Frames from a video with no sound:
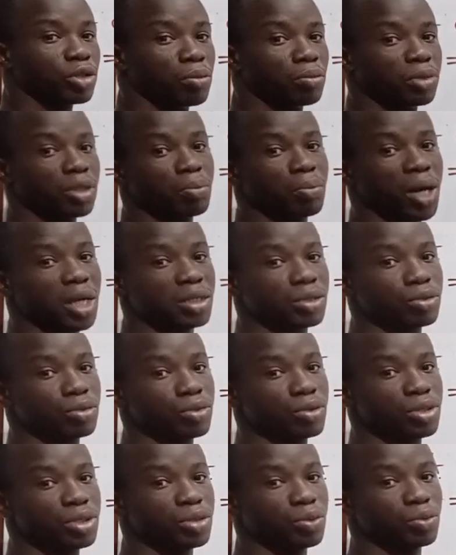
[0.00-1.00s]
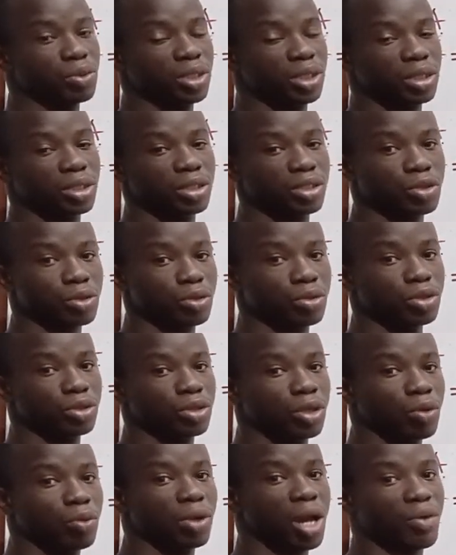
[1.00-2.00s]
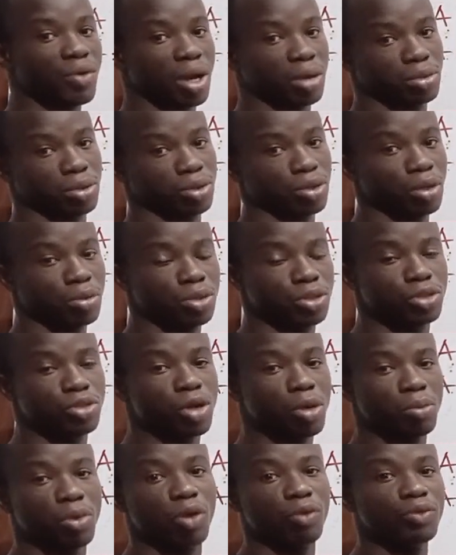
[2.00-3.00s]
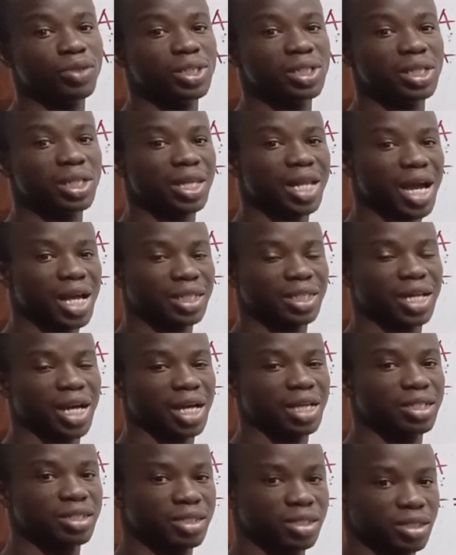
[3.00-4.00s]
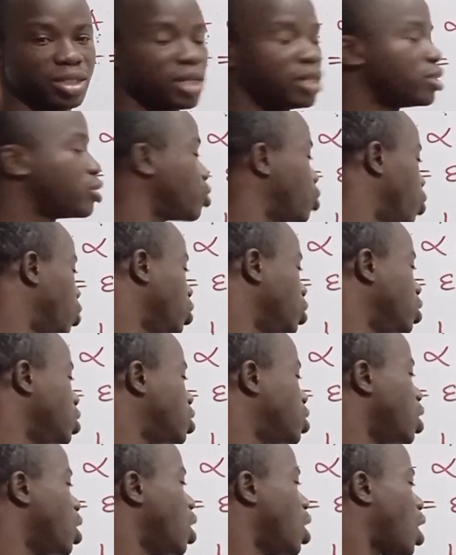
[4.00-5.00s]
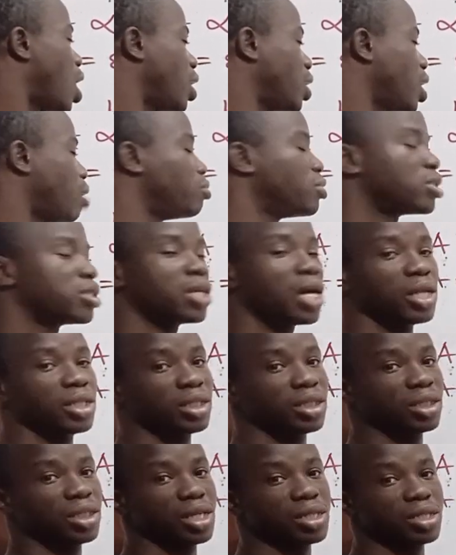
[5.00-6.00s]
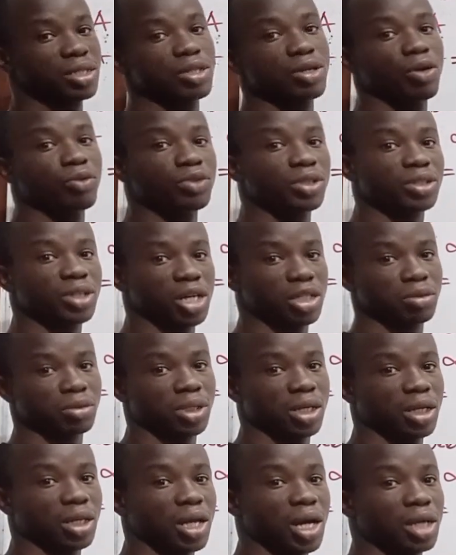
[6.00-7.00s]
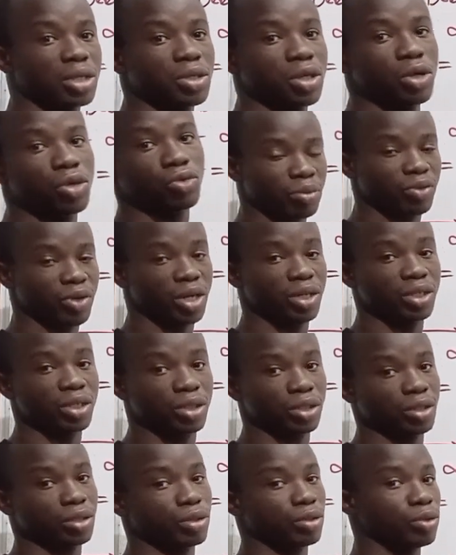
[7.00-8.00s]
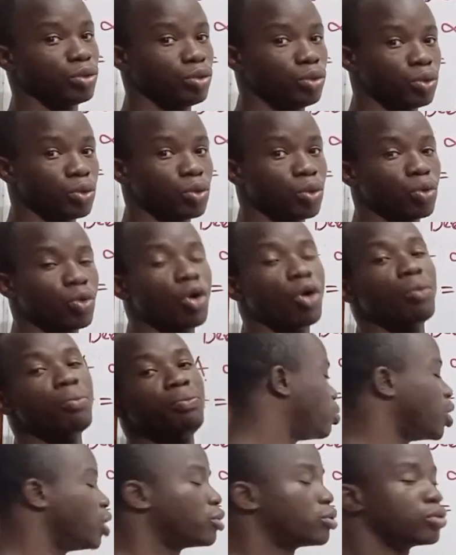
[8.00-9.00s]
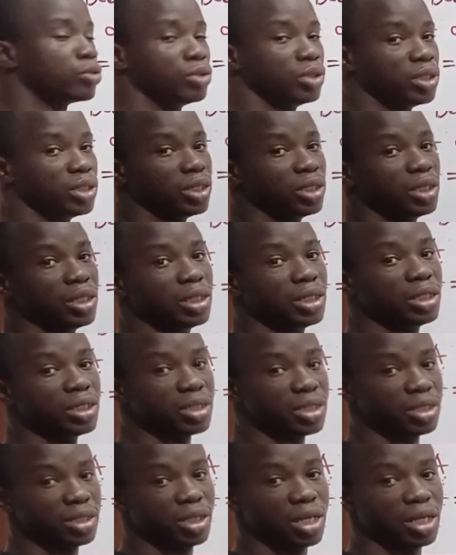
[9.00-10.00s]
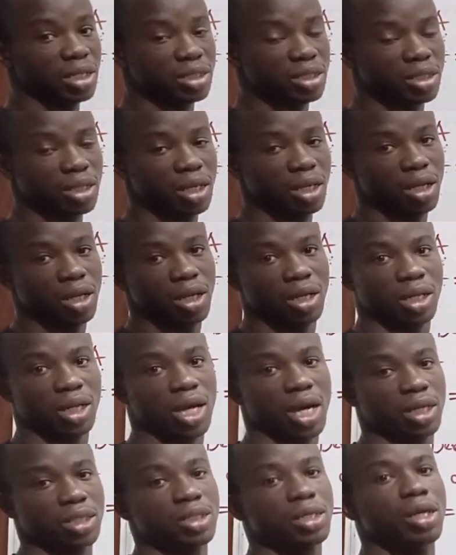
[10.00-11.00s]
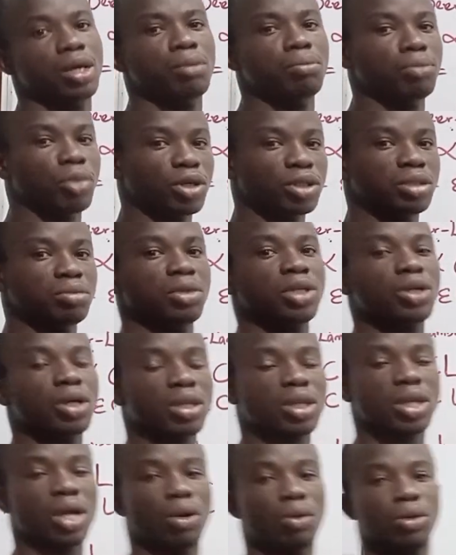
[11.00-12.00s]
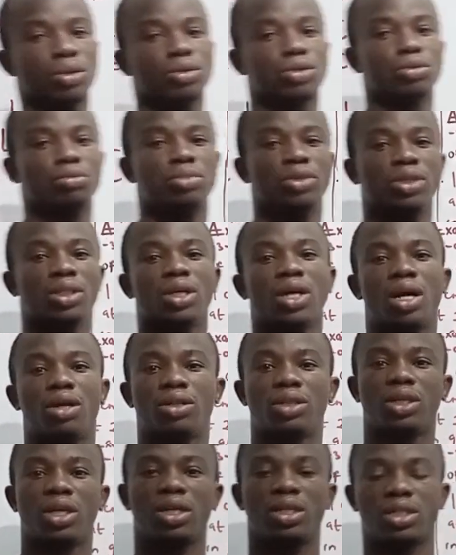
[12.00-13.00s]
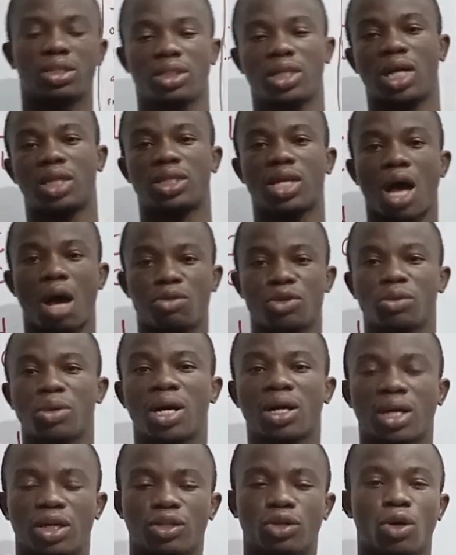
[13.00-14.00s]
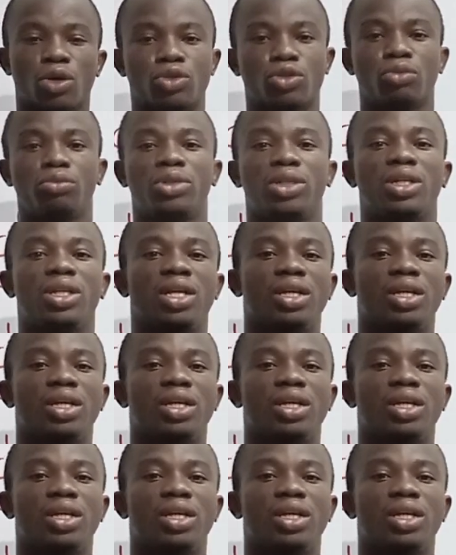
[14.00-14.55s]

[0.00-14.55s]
of the particles within the solution will have absorbed some of the light that is incident on it, and that means that the intensity of the transmitted light is very low compared to the incident light. But the major thing I want to bring out there is that absorbance can also be